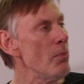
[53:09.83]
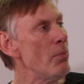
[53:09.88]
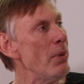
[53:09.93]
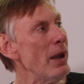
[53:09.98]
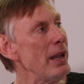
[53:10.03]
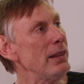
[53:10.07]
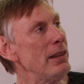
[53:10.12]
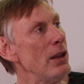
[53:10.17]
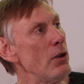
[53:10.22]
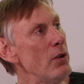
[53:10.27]

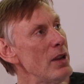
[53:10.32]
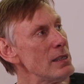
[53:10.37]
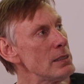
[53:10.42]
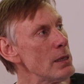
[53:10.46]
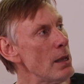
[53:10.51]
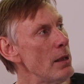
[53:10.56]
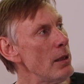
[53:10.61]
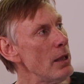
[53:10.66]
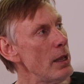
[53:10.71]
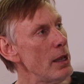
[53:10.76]
But there
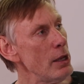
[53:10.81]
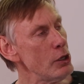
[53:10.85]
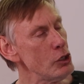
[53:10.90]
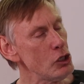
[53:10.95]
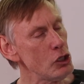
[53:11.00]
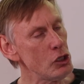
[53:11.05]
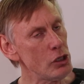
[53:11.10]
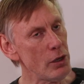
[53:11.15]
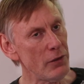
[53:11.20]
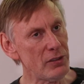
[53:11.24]
is a
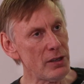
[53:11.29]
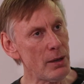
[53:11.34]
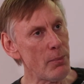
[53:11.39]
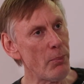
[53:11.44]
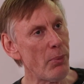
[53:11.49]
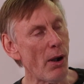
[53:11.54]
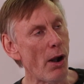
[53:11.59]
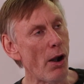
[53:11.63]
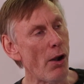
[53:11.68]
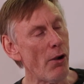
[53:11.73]
shift
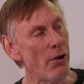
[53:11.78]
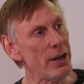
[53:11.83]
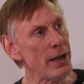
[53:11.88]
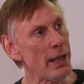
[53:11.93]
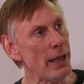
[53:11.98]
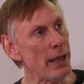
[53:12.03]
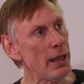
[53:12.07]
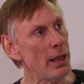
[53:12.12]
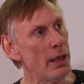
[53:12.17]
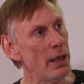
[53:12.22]
in
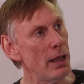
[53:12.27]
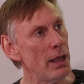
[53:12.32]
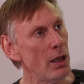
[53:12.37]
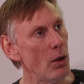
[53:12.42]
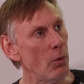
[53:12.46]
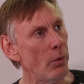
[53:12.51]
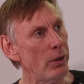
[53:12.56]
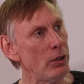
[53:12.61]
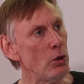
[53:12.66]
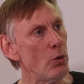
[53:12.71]
priority
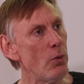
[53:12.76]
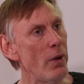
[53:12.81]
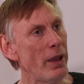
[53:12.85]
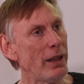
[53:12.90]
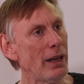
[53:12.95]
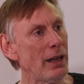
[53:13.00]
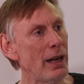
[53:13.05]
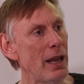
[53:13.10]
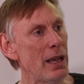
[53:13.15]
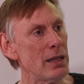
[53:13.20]
when you
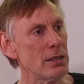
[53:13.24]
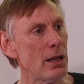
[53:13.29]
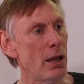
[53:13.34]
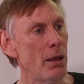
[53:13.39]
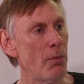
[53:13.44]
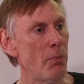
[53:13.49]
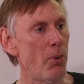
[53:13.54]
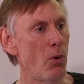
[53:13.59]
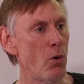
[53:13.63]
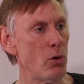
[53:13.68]
recognize
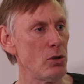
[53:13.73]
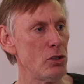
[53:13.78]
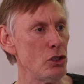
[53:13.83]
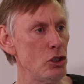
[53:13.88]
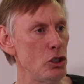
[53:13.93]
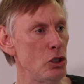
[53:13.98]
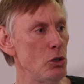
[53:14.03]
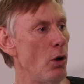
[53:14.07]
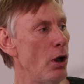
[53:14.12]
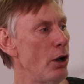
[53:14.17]
how
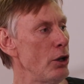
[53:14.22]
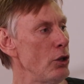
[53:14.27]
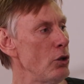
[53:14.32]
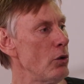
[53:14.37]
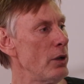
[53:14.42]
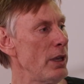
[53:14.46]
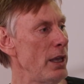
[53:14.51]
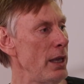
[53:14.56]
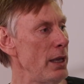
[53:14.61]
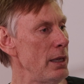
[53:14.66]
important you are to
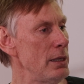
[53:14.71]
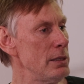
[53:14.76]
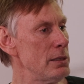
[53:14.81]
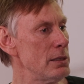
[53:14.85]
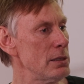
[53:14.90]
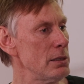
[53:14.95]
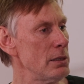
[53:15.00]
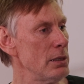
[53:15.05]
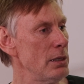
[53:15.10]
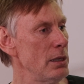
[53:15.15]
your
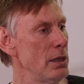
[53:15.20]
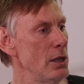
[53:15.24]
kids.